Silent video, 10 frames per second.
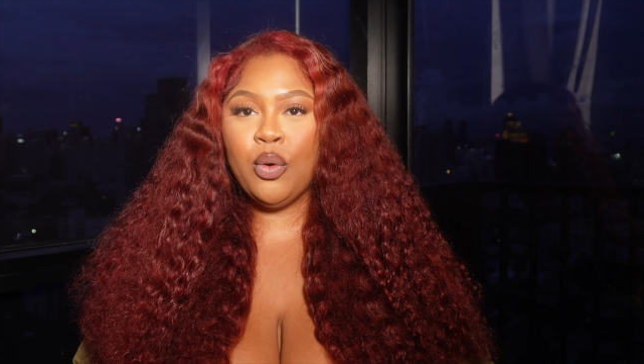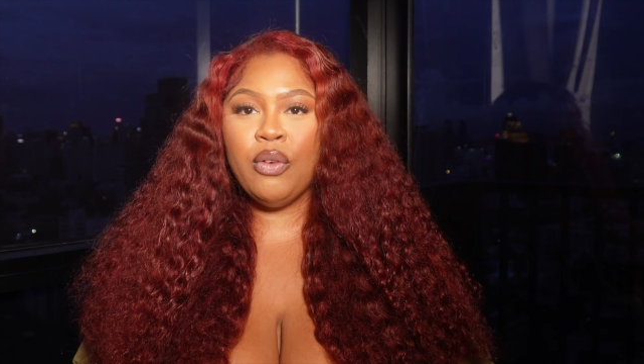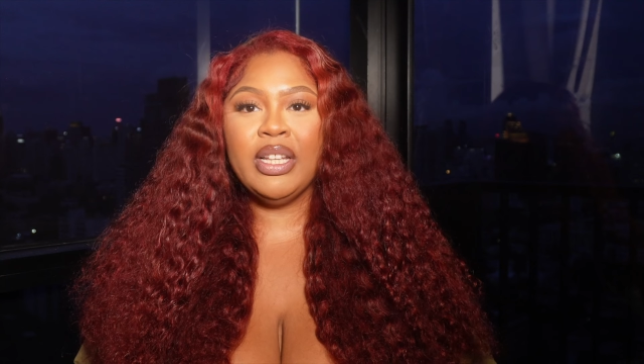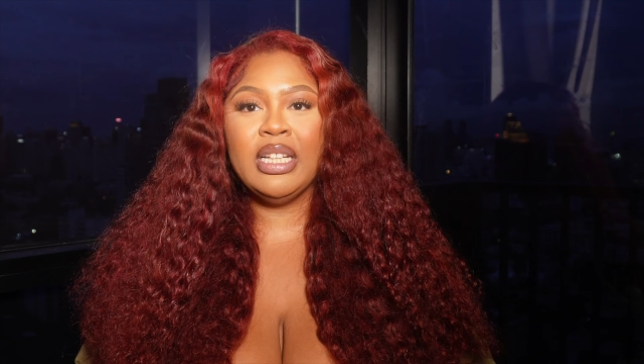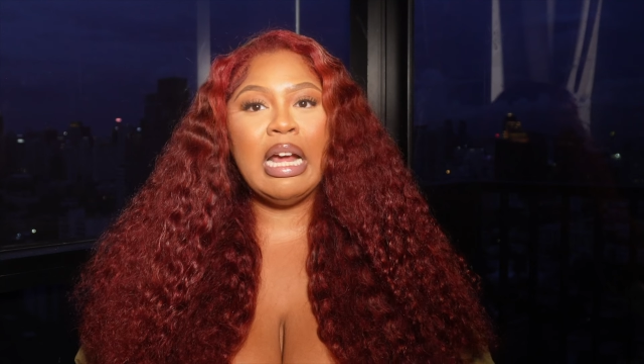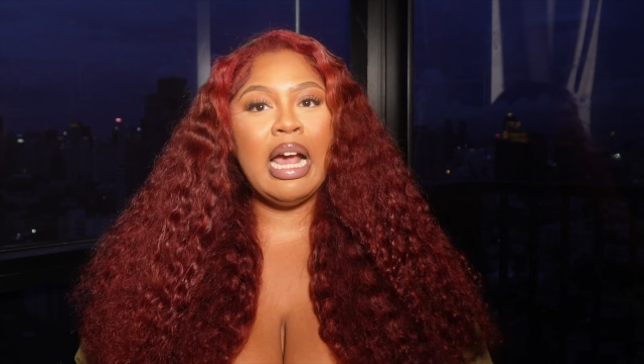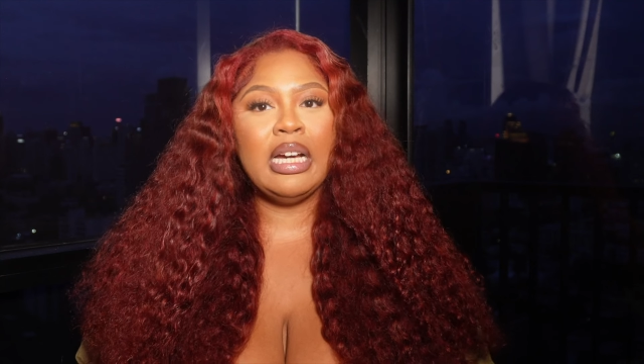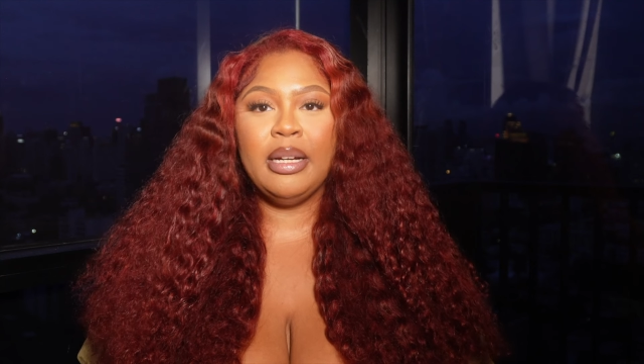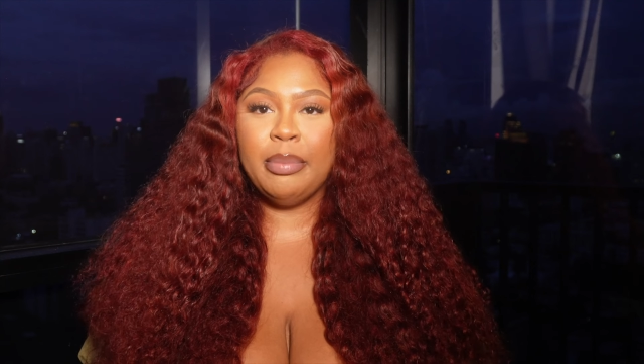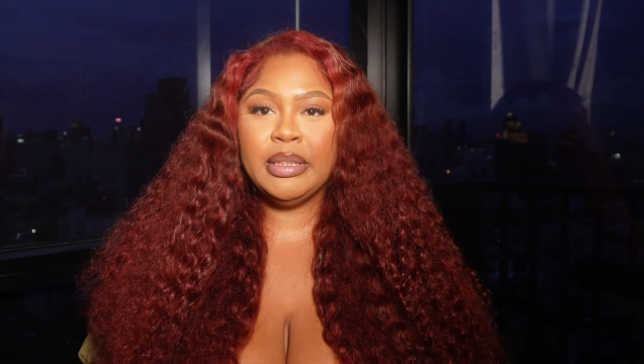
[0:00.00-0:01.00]
or feeling like I
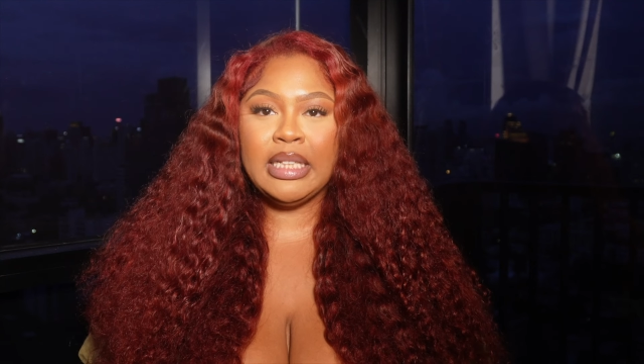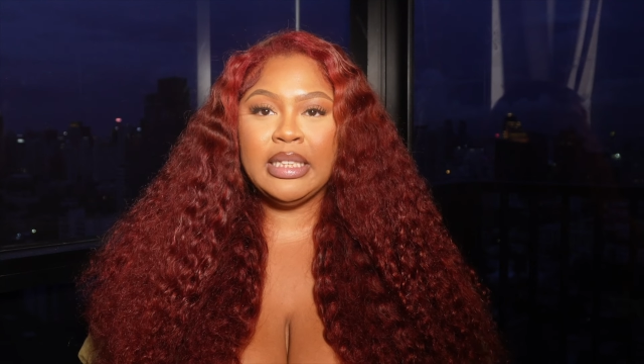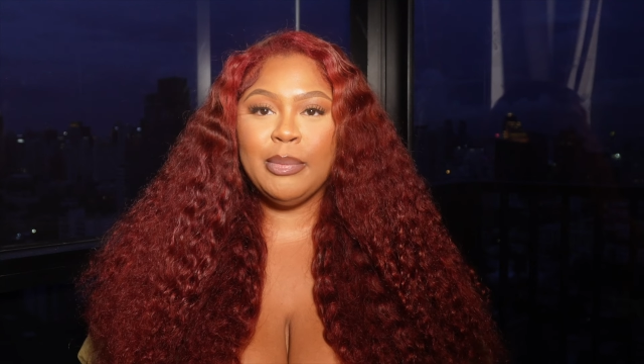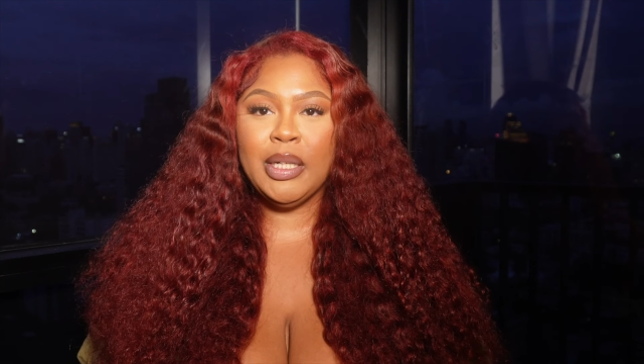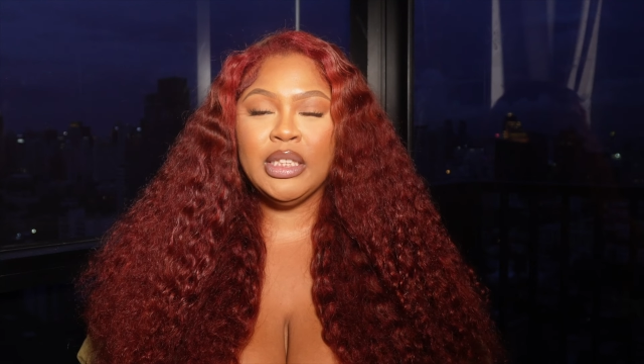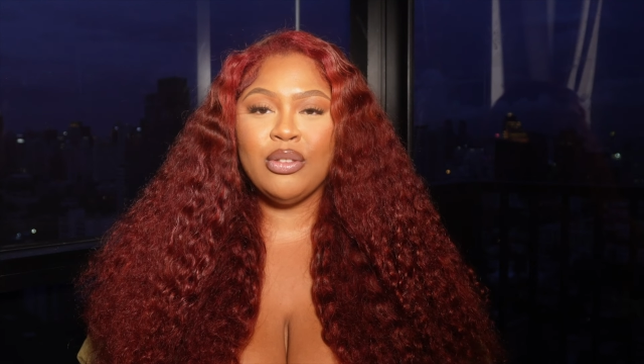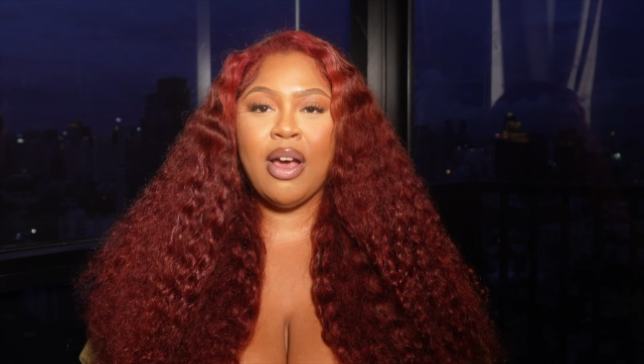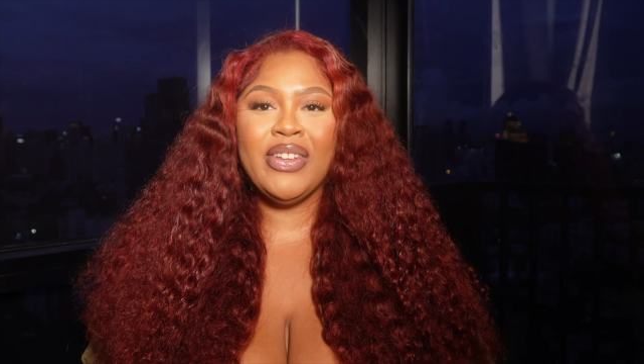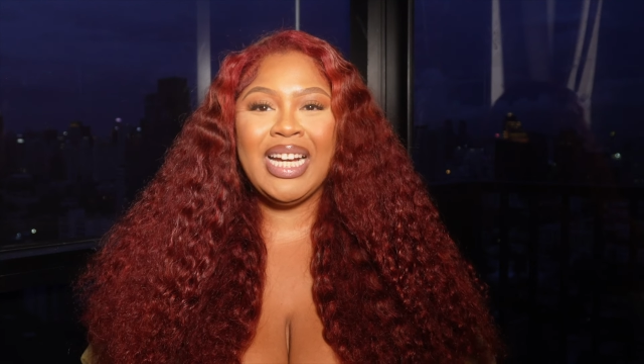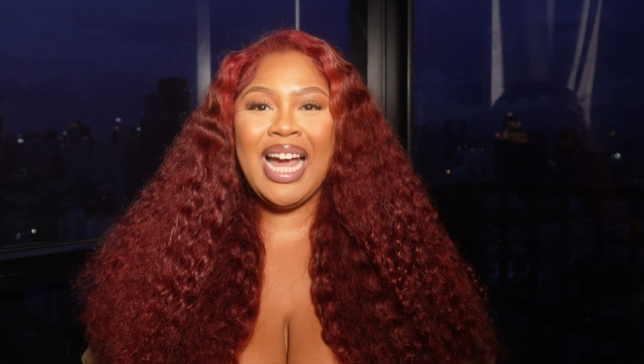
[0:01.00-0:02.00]
couldn't protect this person. So I
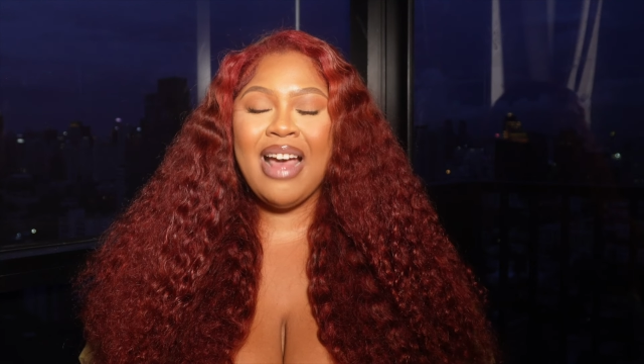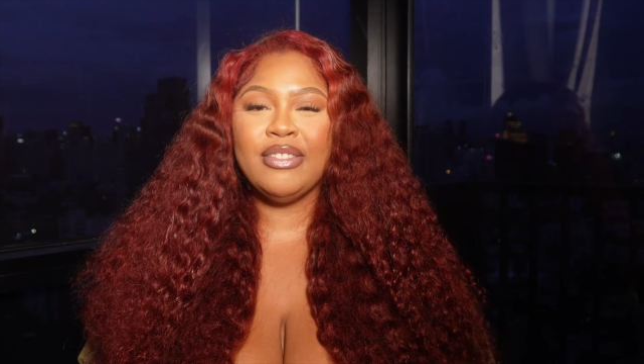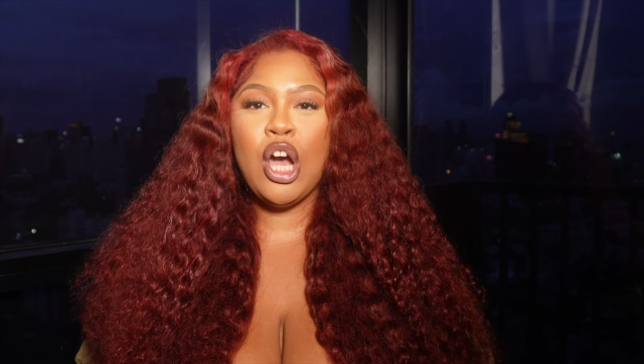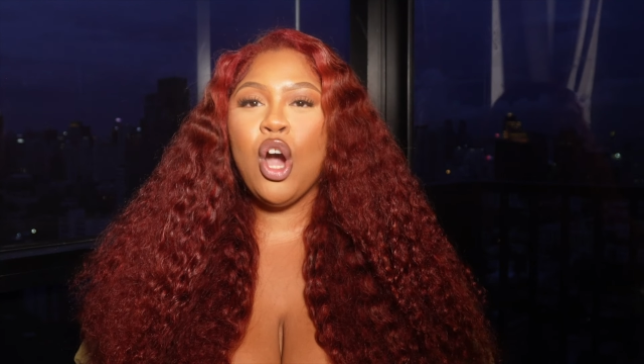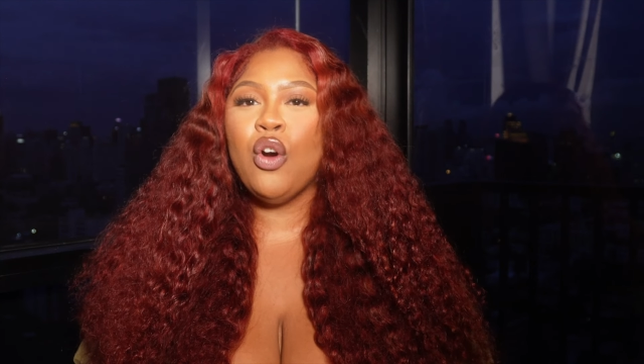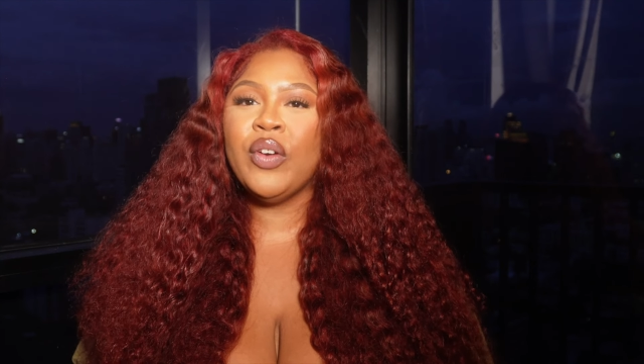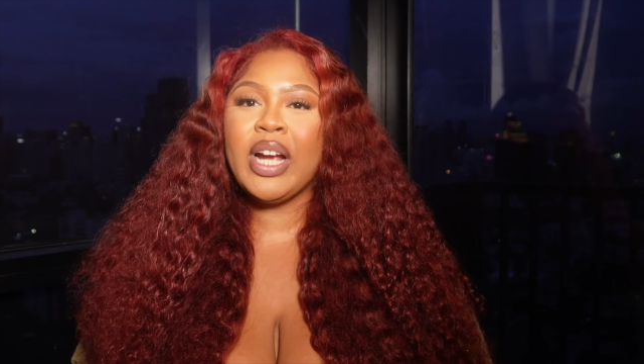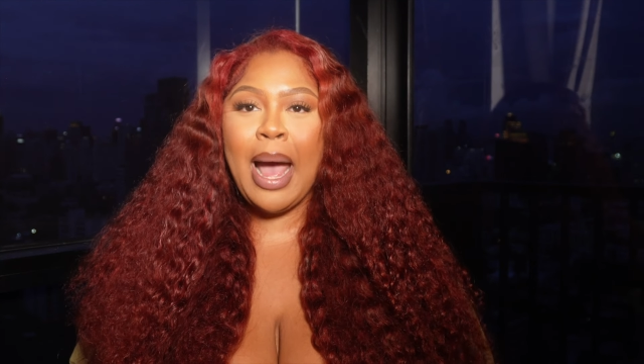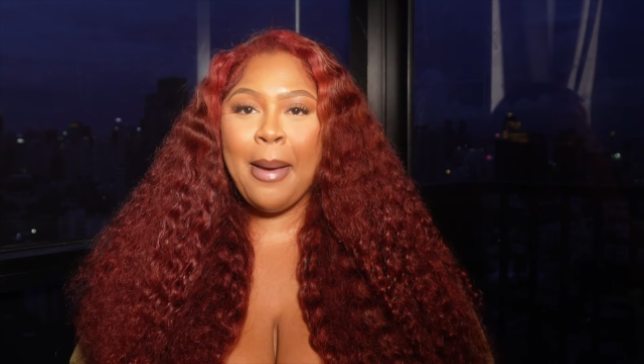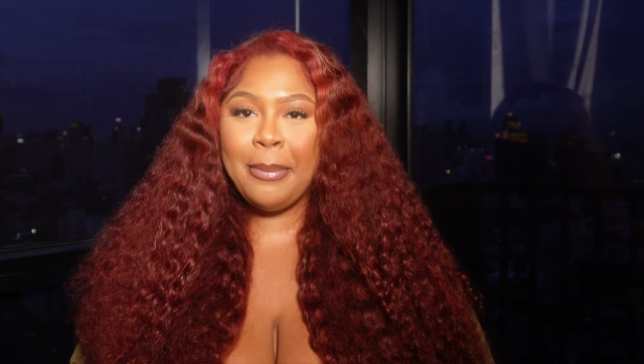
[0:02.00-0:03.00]
feel like I have to
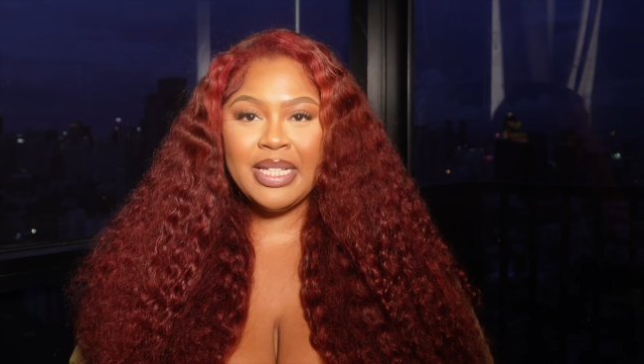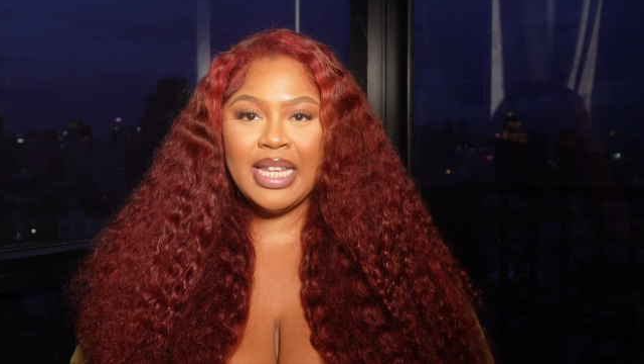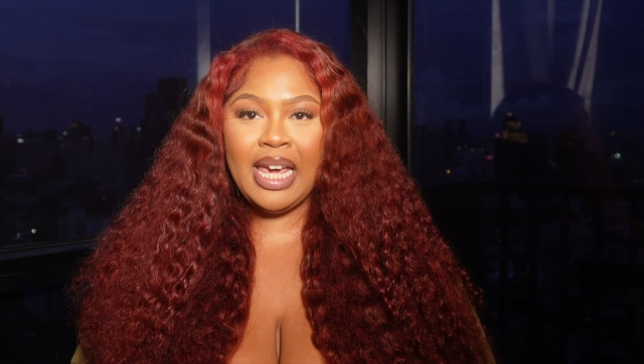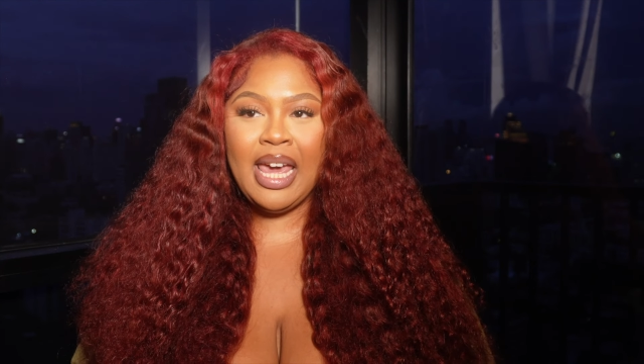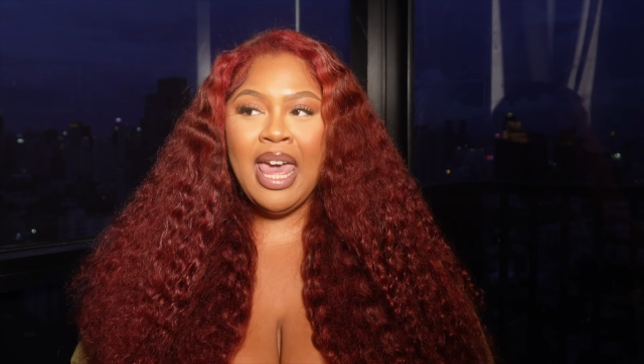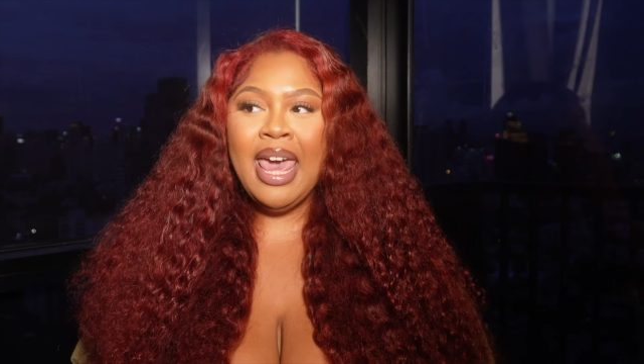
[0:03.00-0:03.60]
overcompensate.